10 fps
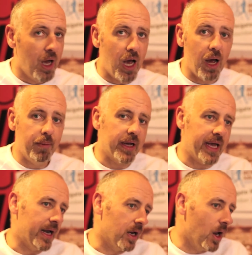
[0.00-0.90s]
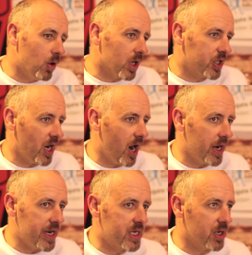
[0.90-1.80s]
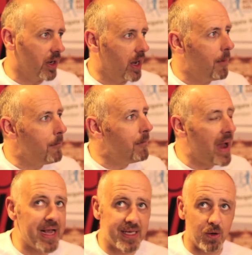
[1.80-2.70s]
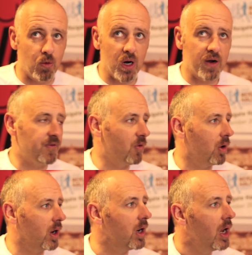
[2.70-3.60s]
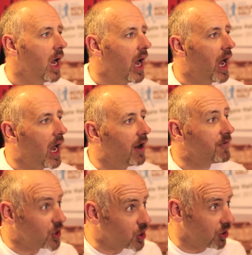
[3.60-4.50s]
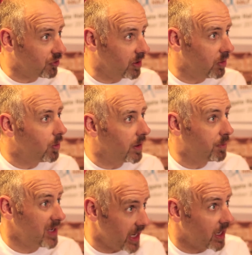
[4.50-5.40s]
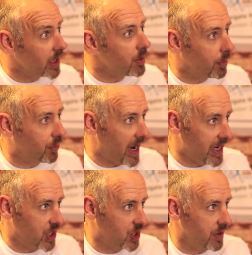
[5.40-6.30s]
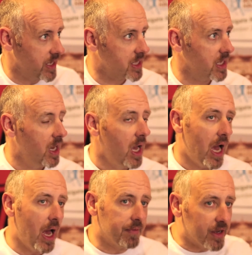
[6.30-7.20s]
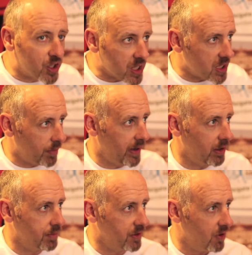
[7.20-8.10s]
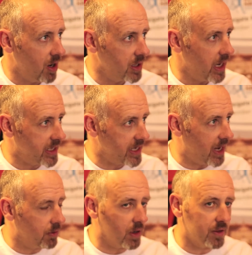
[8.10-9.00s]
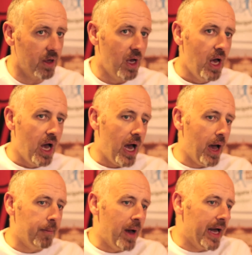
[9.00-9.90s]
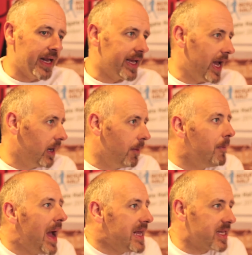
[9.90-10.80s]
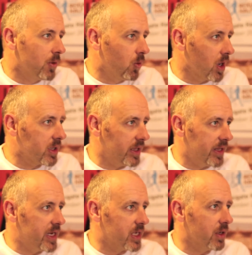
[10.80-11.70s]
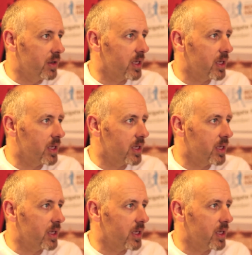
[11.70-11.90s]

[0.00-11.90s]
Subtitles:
Again, a local charity doing amazing work for for children, particularly with brain injuries. And they're just up here up the road at Tadworth, and again, amazing work that they do.